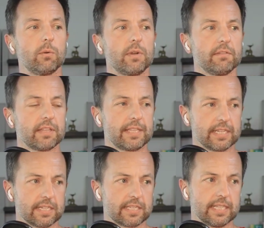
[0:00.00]
One of the
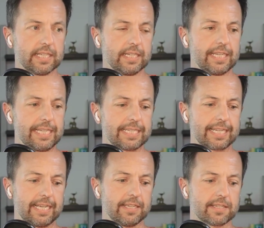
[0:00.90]
things that he
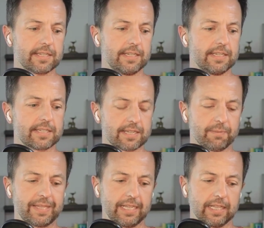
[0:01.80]
says is
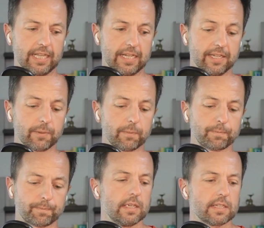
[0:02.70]
something like
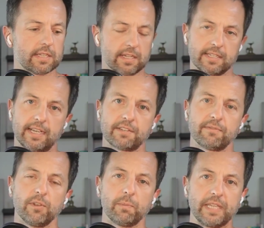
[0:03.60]

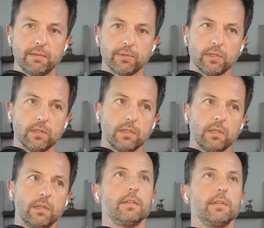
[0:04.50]
successful people
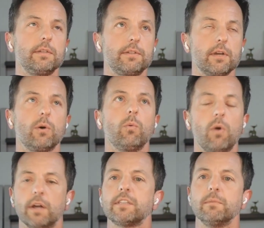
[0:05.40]
don't
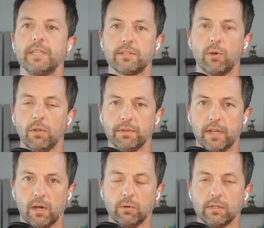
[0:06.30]
want to be told
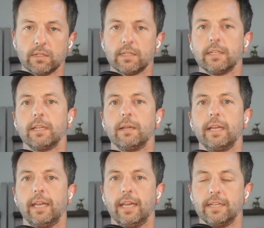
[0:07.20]
no,
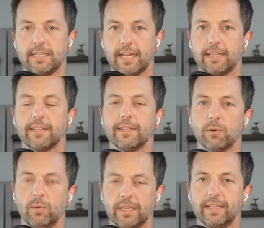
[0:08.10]
and yet
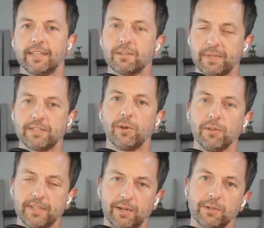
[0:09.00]
they're willing to be
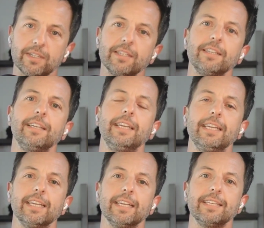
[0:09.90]
told no.
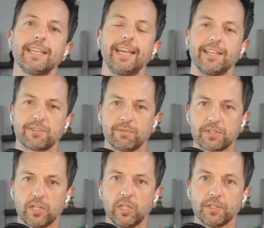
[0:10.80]
And as a
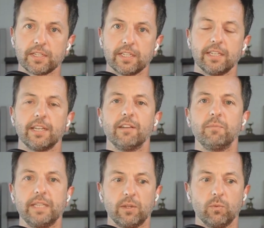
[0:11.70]
result of
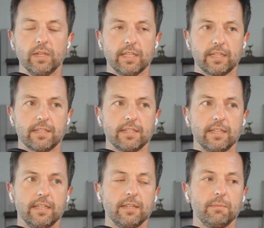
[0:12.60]
being willing
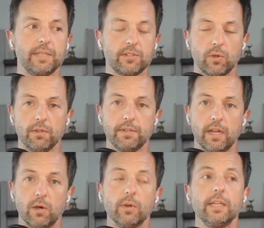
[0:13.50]
to be told
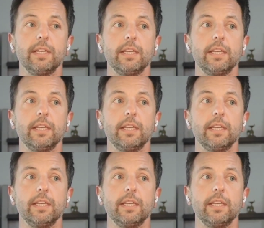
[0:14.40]
no,